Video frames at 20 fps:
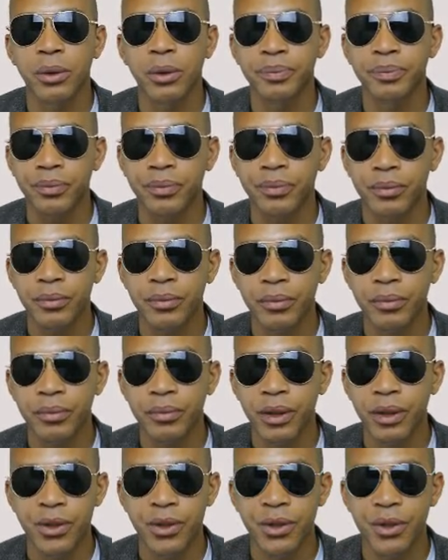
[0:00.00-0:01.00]

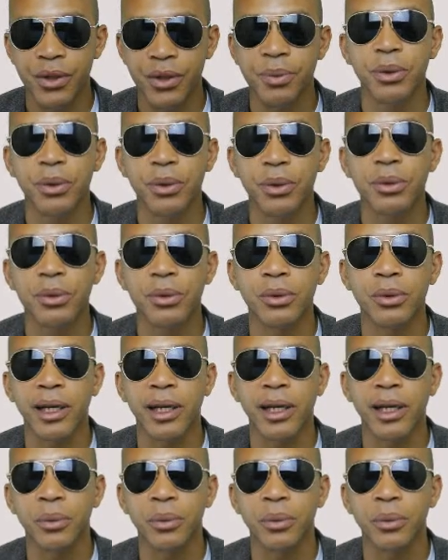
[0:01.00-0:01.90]
and get